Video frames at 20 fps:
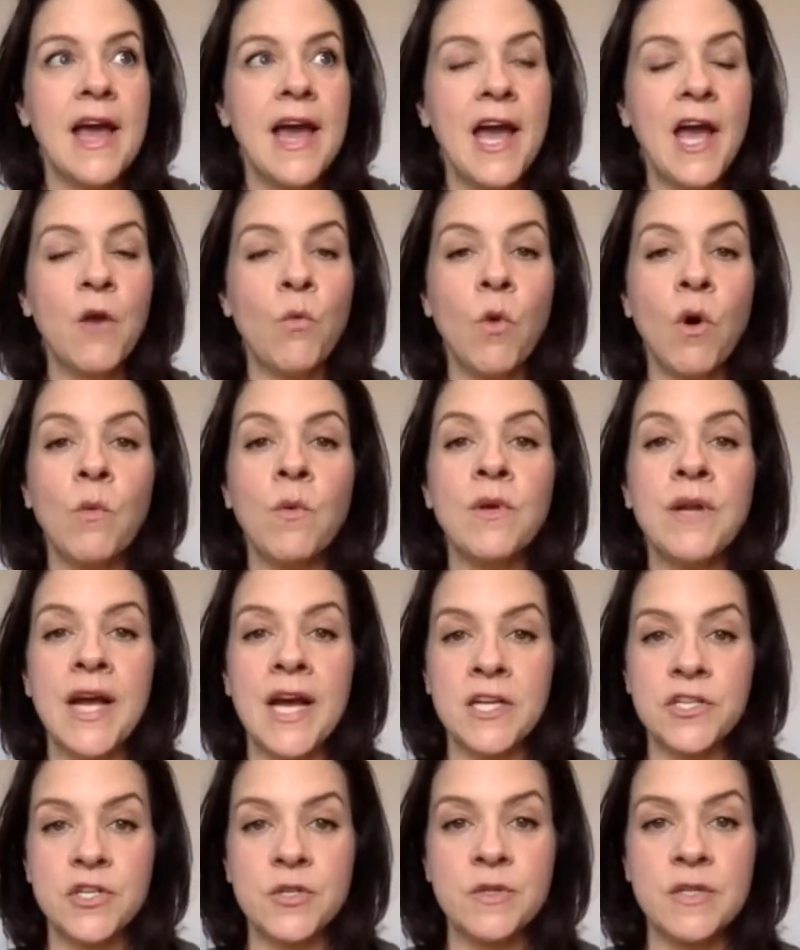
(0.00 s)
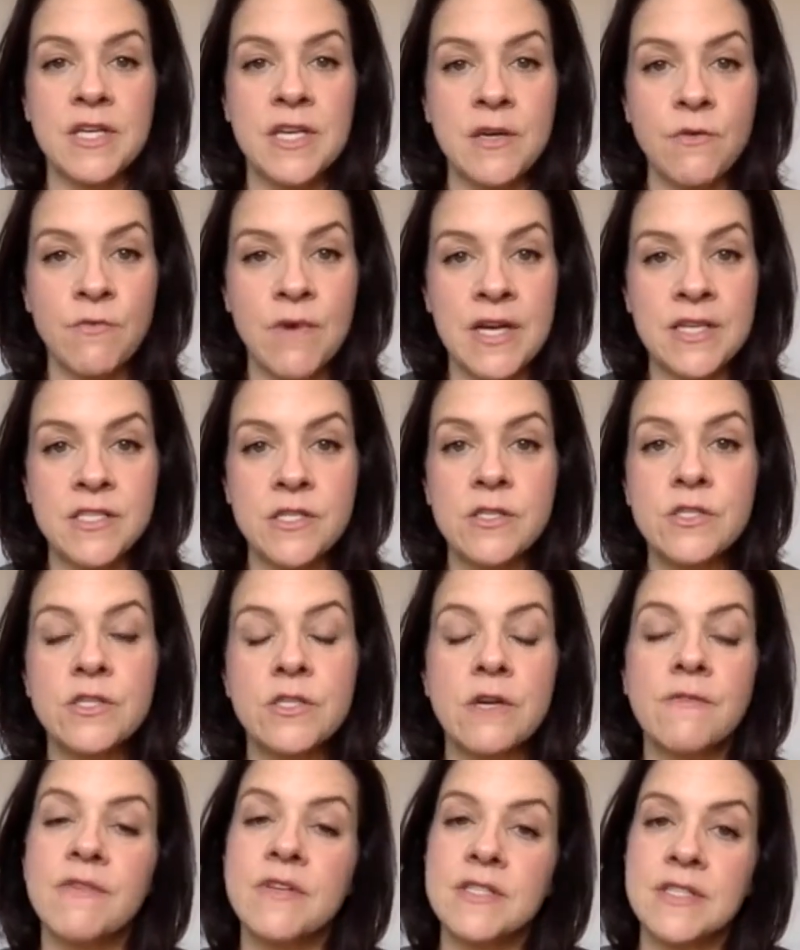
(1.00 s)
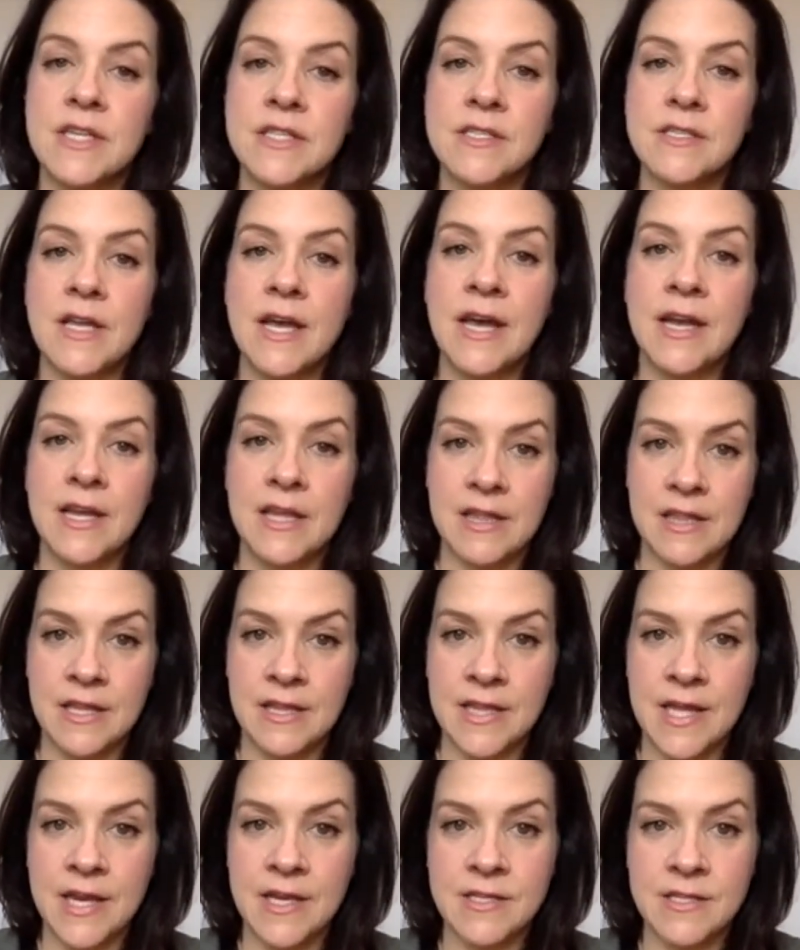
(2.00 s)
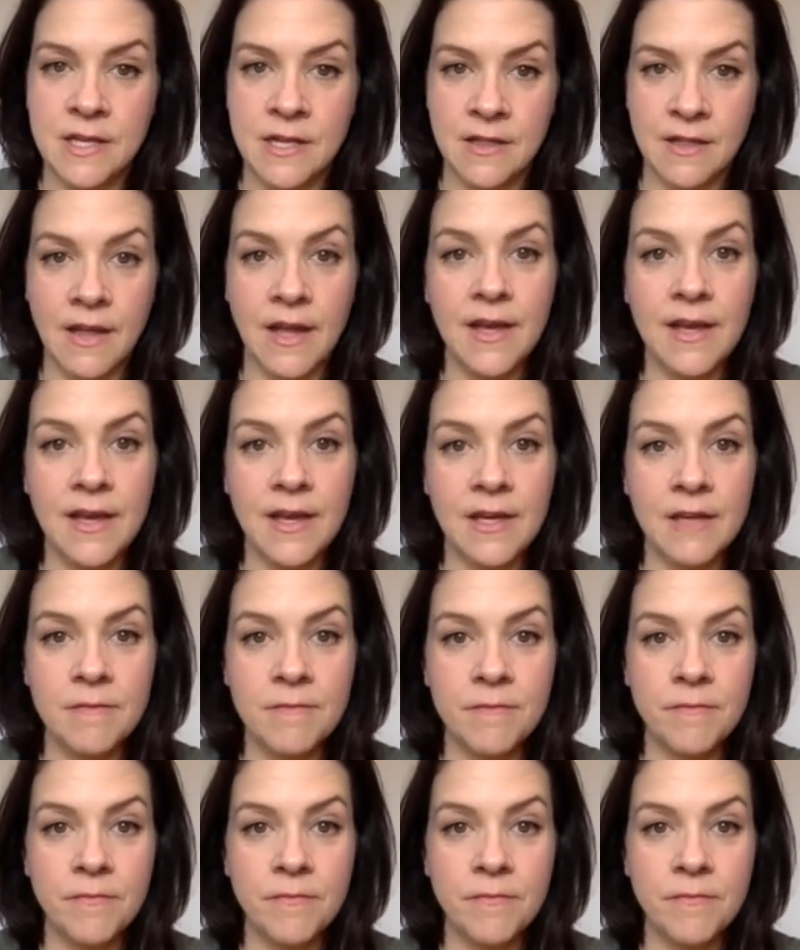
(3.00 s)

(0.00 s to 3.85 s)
And what will naturally rise to the surface as anything that is unlike it.